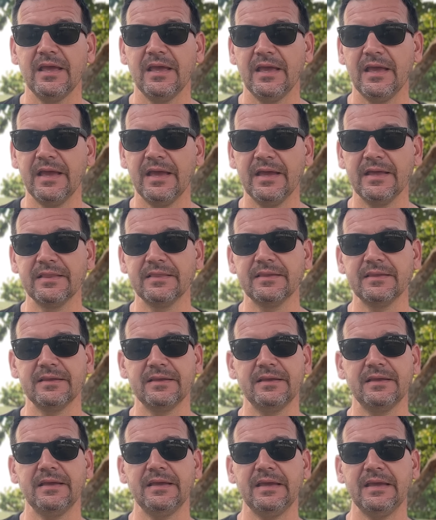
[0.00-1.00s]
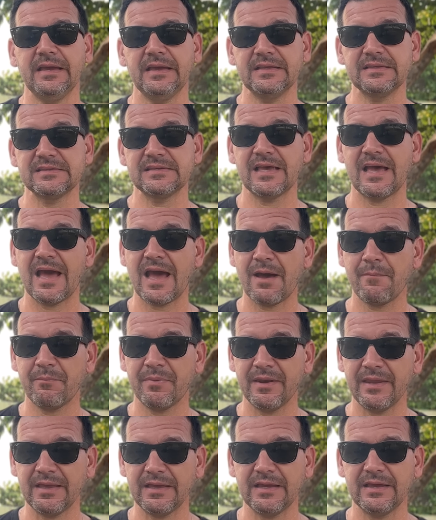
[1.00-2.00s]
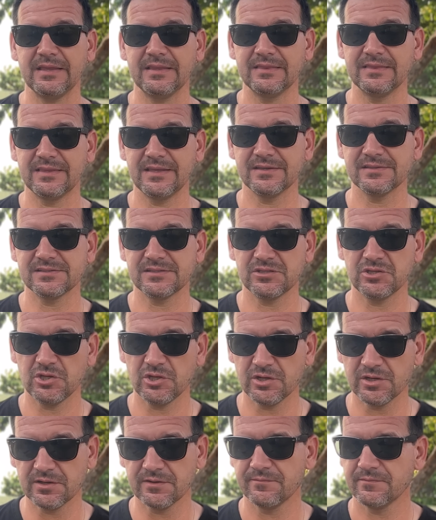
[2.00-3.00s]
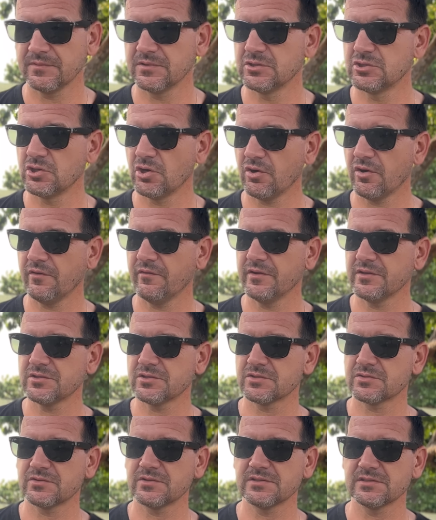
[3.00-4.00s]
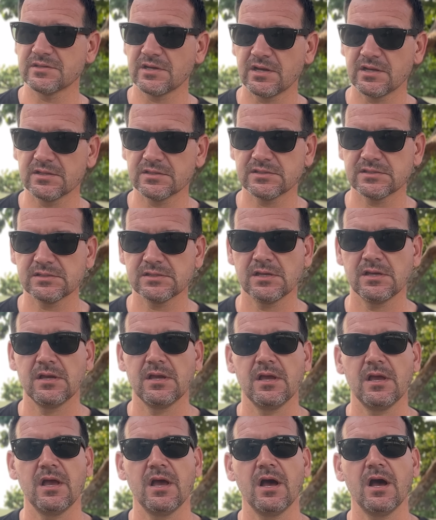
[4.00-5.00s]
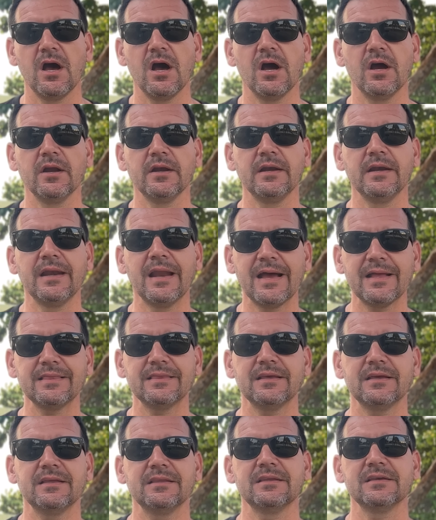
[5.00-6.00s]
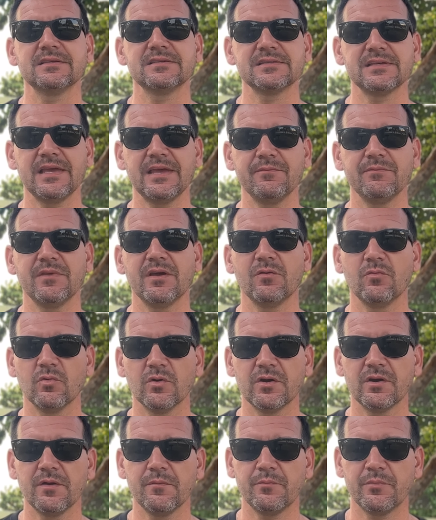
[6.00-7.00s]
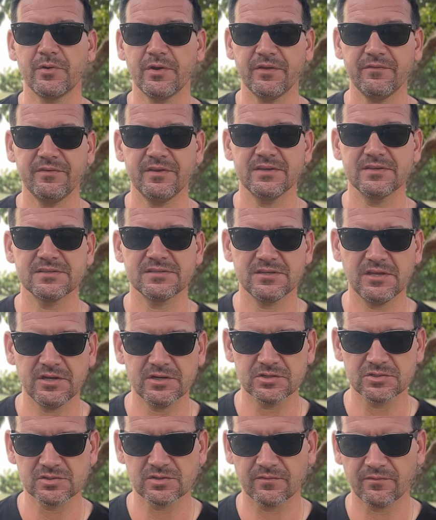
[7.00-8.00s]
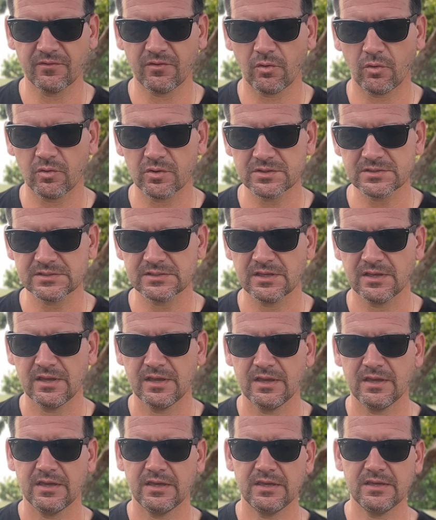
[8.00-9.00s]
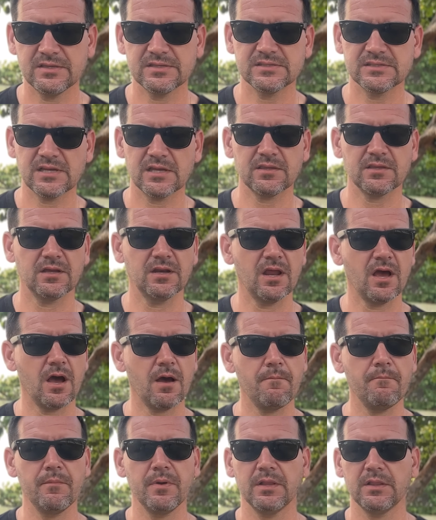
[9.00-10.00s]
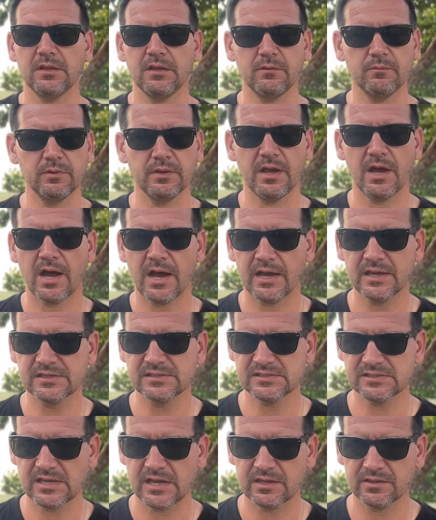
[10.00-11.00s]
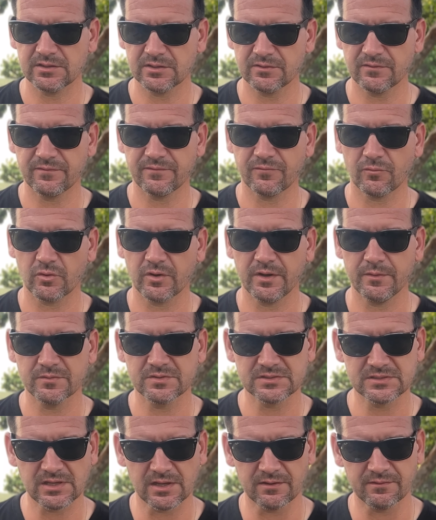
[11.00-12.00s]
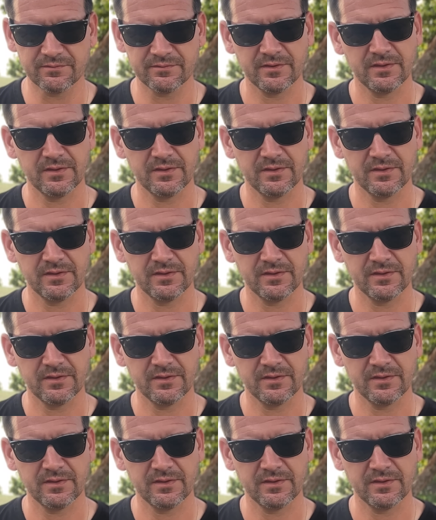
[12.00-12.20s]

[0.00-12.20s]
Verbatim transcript: And it's happening this year. Djokovic's results are not the same that were in previous years. Of course, he set an unbelievably high standard for himself.